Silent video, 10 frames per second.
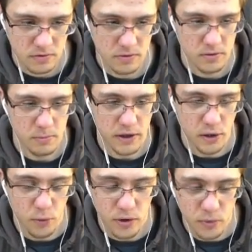My
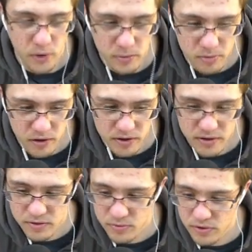going away party.
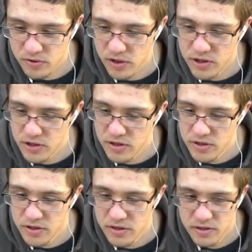What a legend.
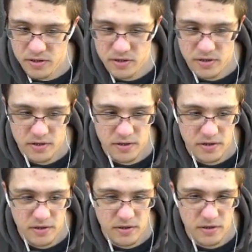
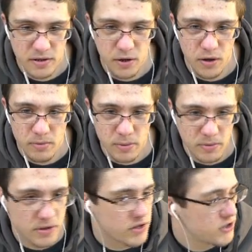Oh, I remember
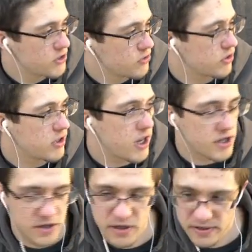this. This looked
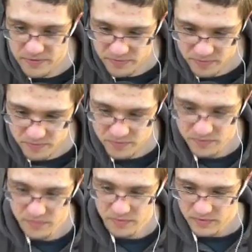nasty.
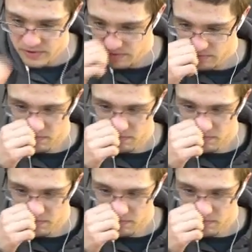I'm